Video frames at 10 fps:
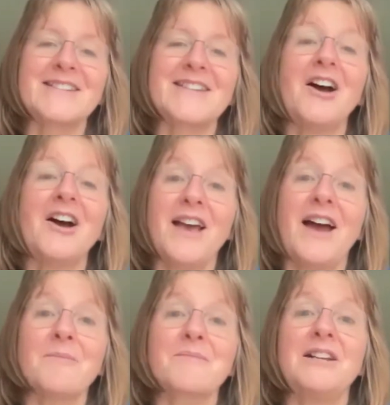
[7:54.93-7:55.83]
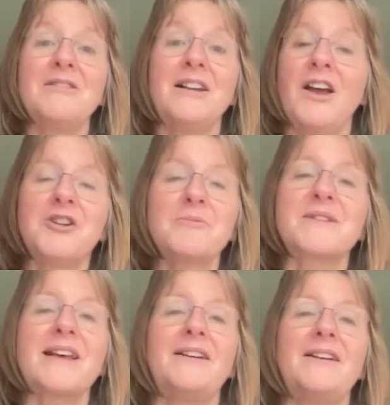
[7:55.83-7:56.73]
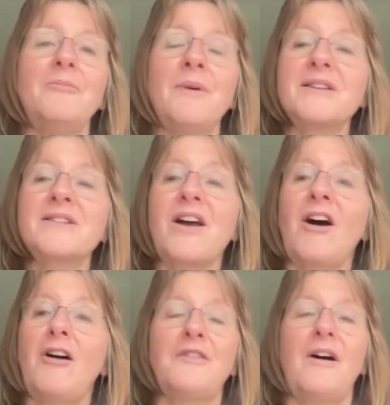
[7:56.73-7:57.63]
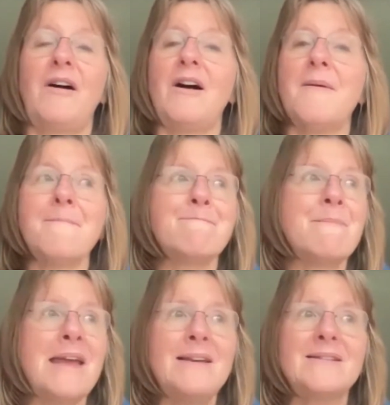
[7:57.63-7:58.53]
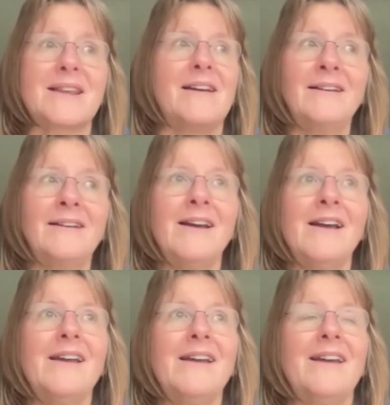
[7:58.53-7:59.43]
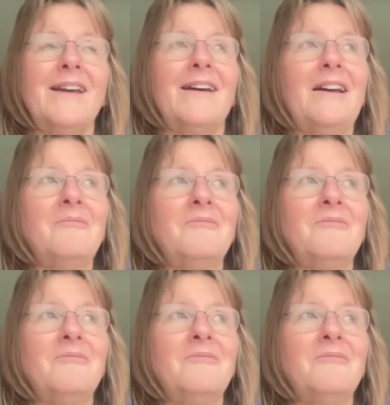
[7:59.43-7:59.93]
Oh yeah, absolutely. 100%. And my staff are amazing. The